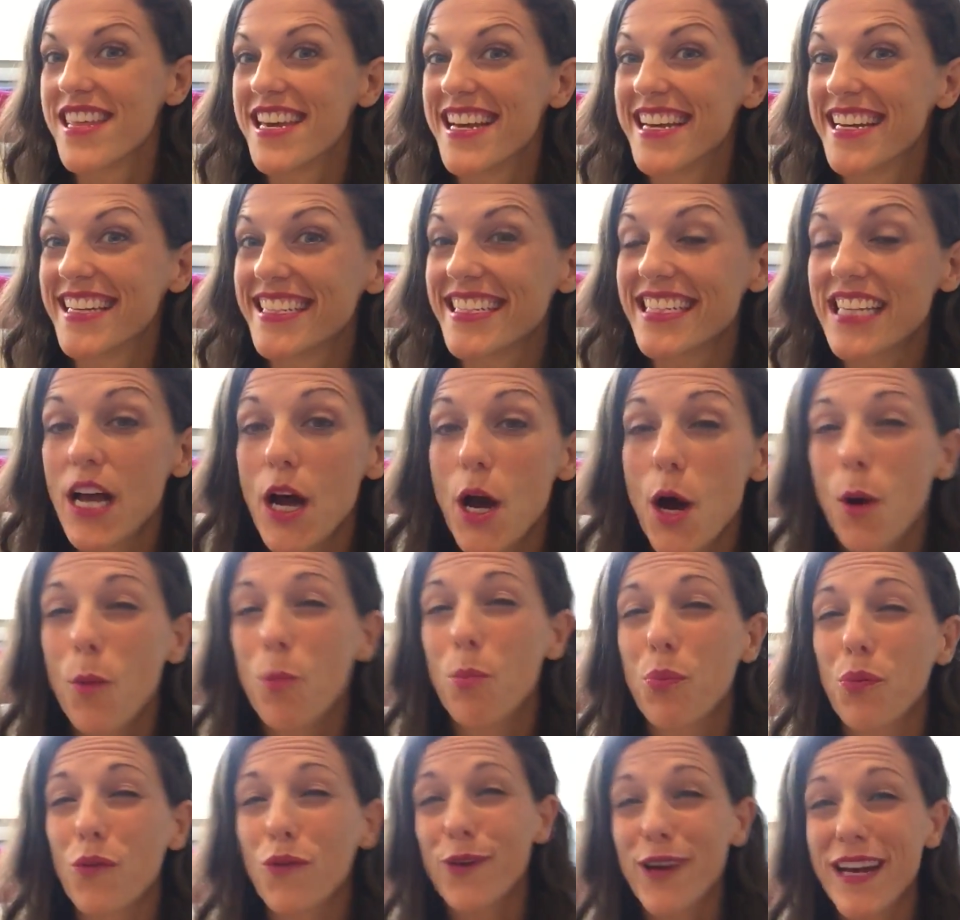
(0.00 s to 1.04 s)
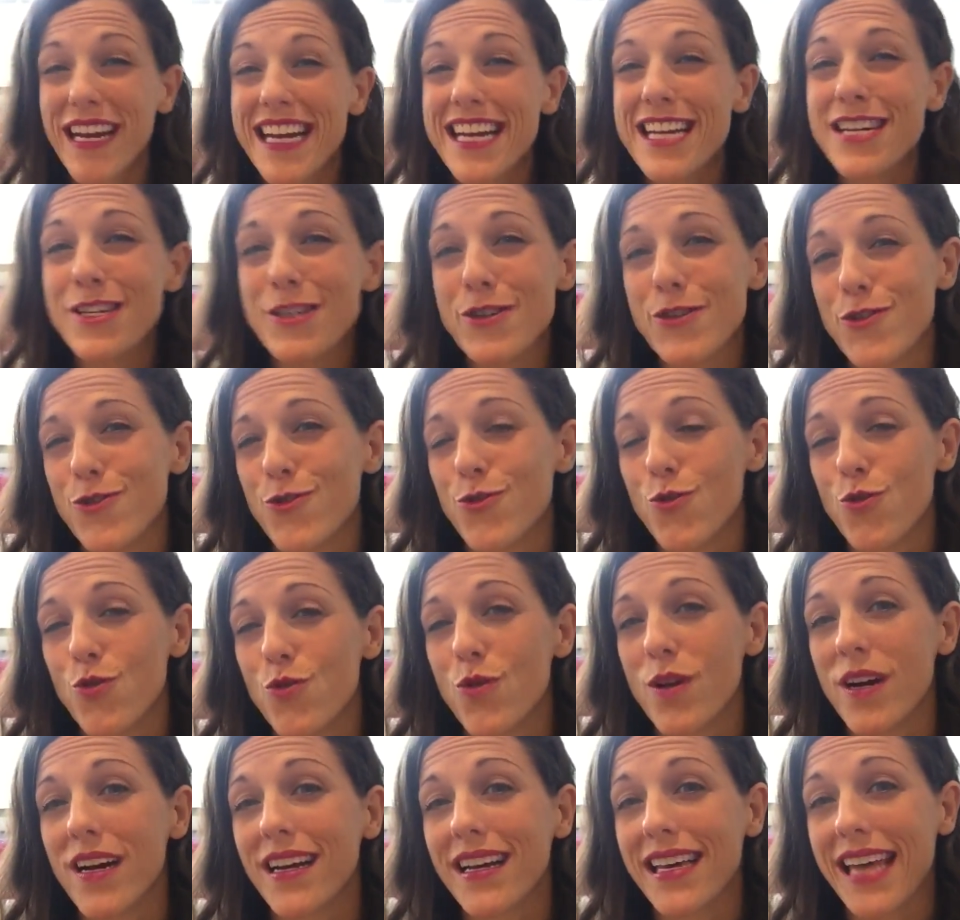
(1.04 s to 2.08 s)
this brand
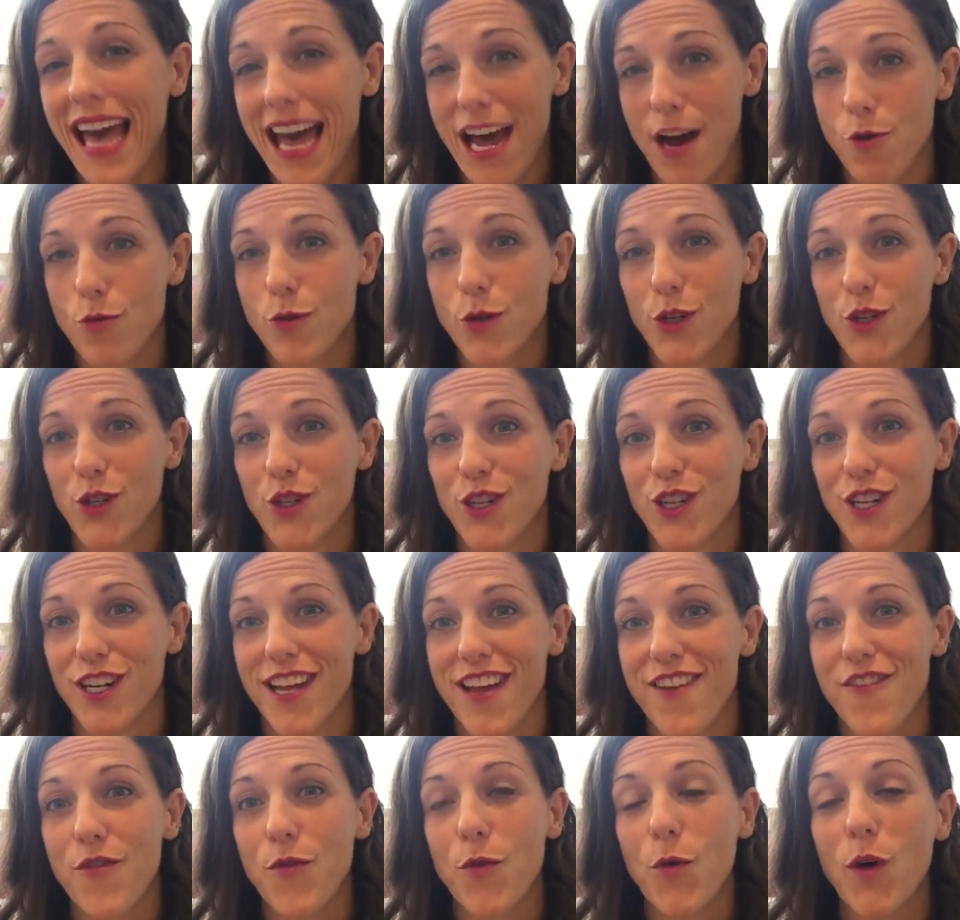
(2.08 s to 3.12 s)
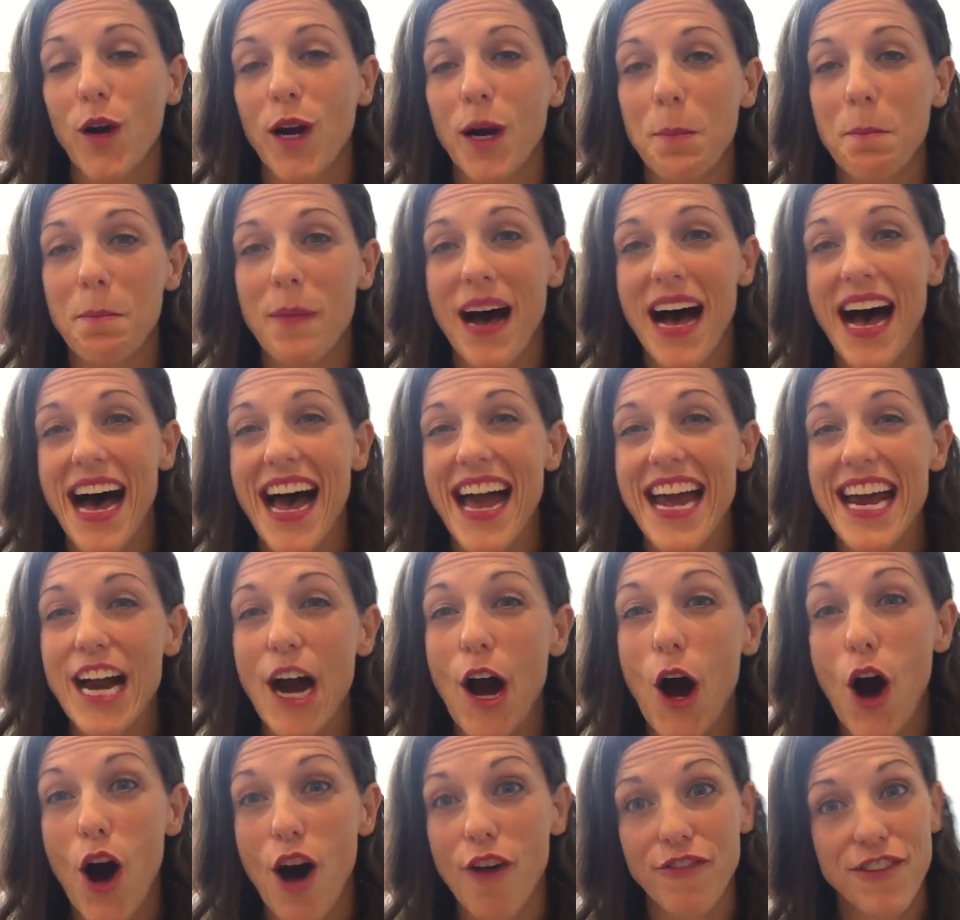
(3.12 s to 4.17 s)
new couch for my
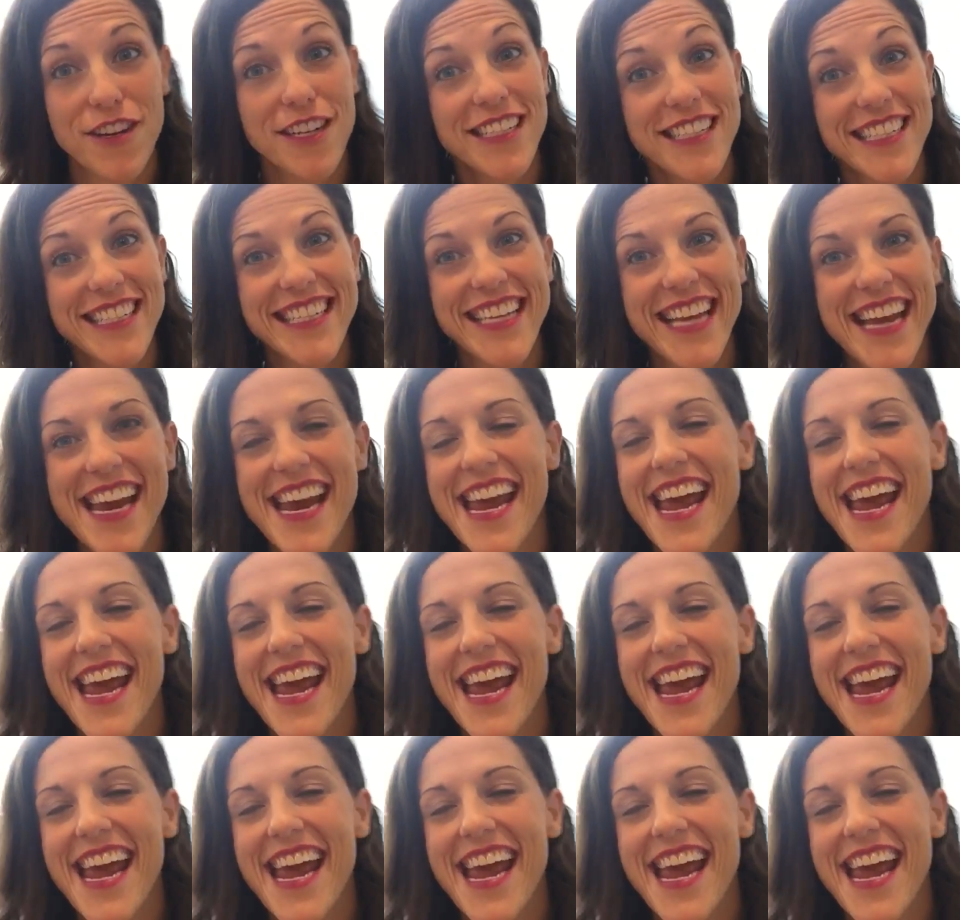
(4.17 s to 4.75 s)
office.